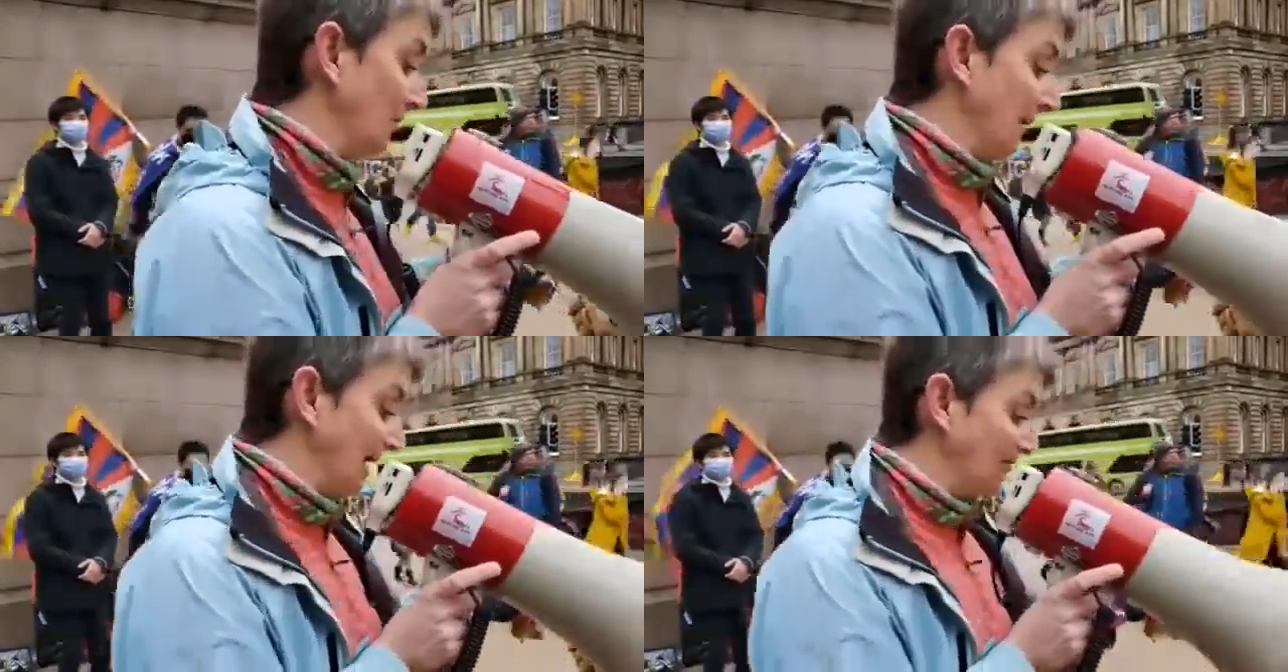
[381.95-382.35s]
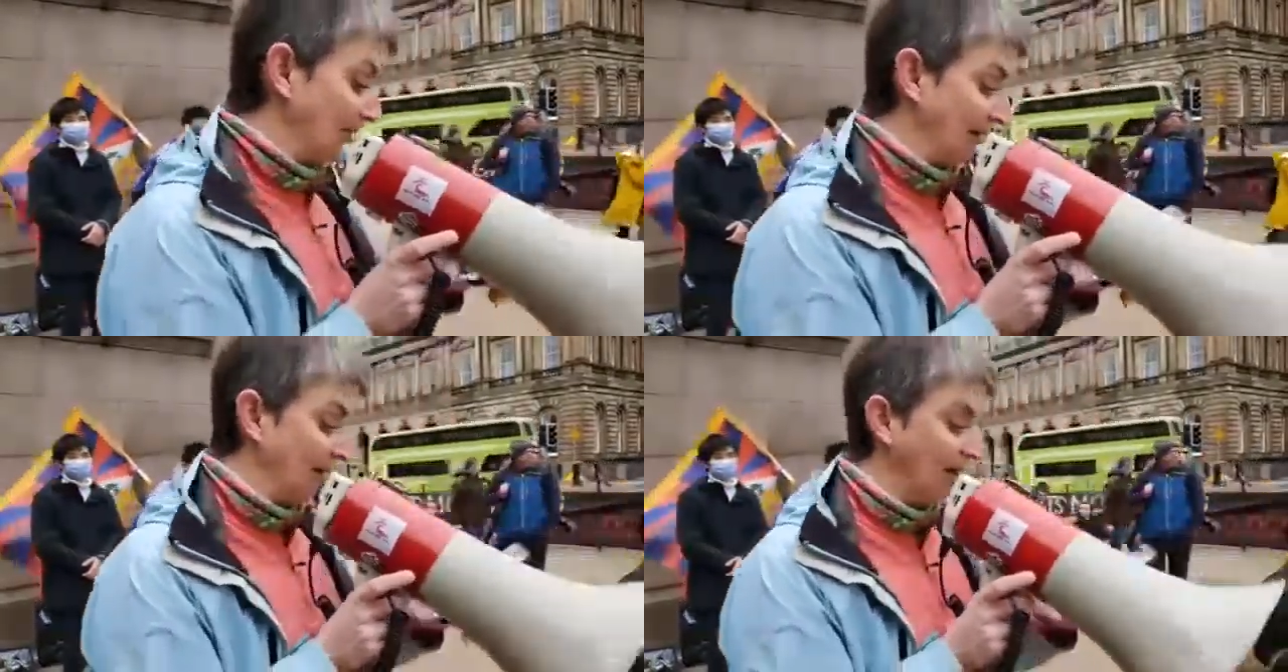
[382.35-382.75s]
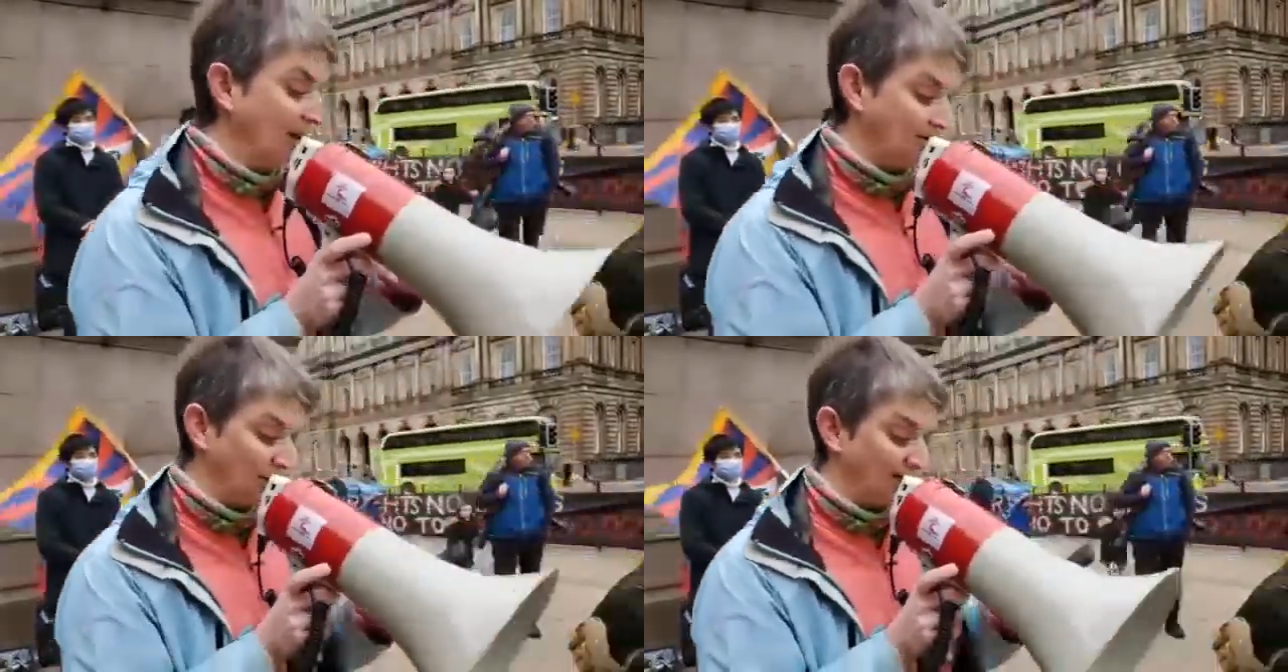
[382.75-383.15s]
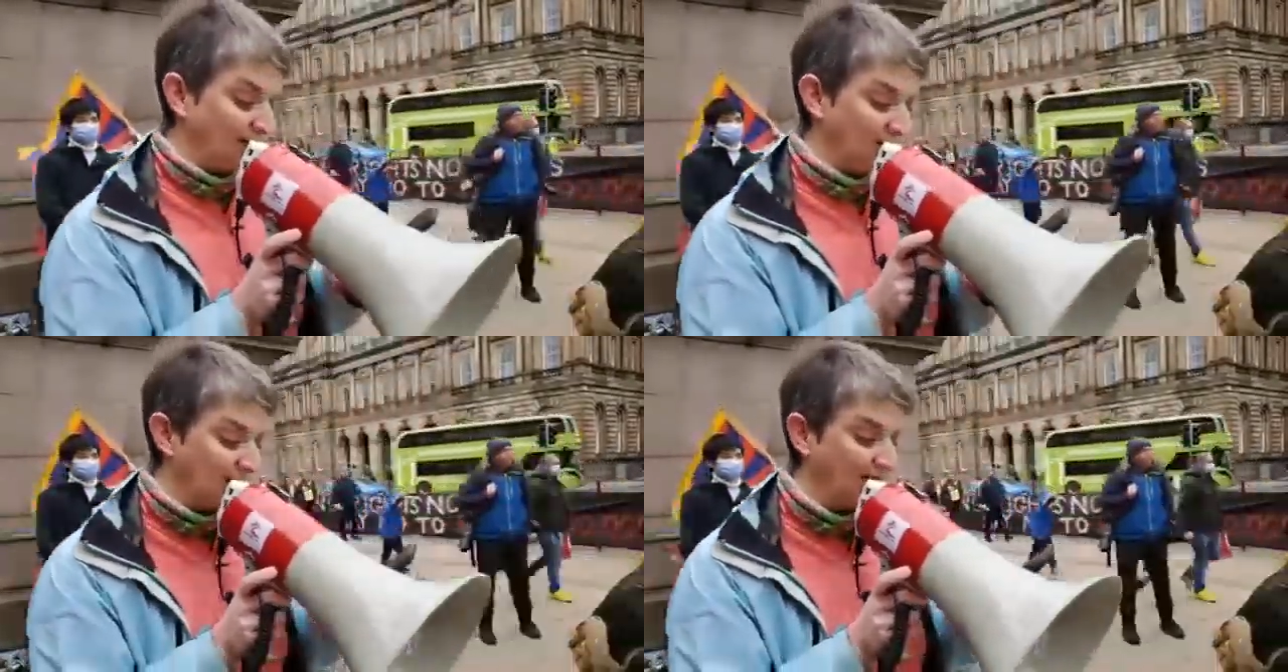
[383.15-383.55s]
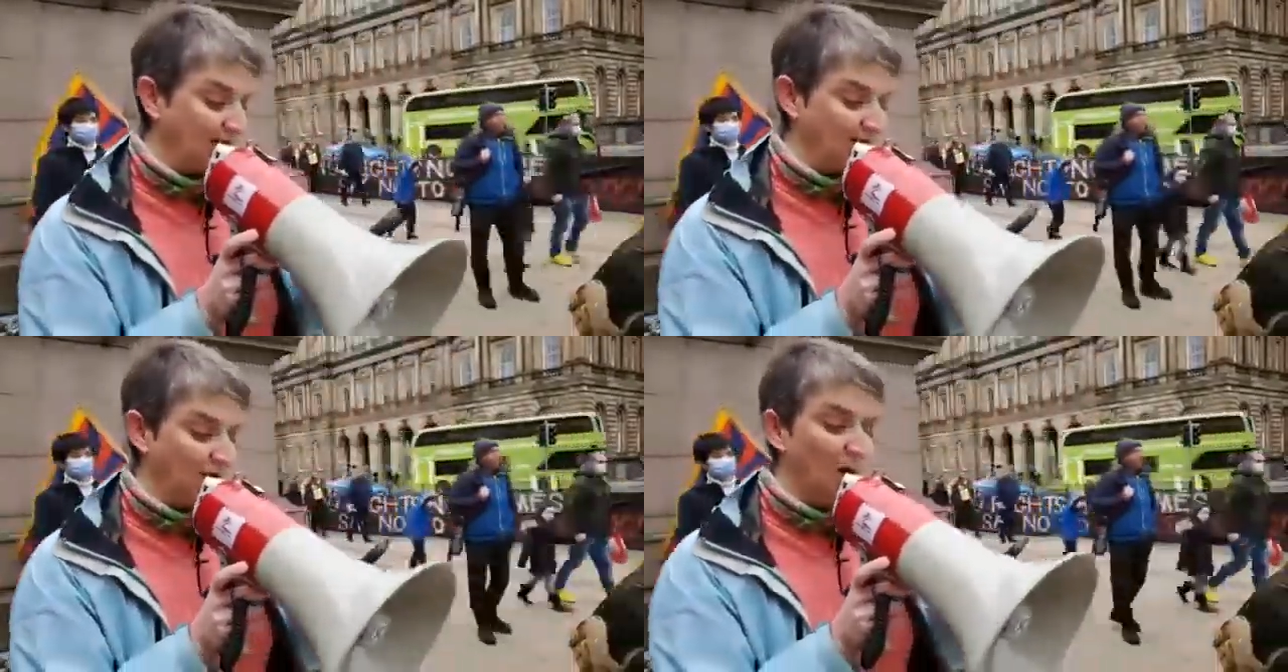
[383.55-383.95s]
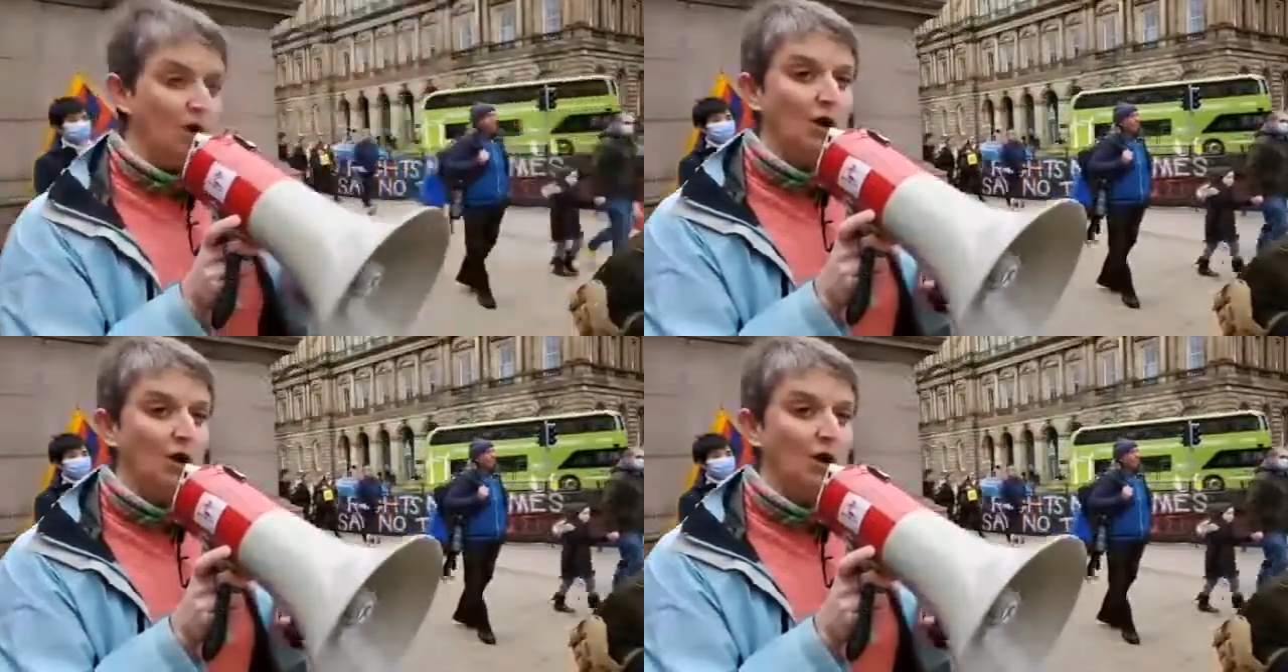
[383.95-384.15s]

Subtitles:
Beijing 2022.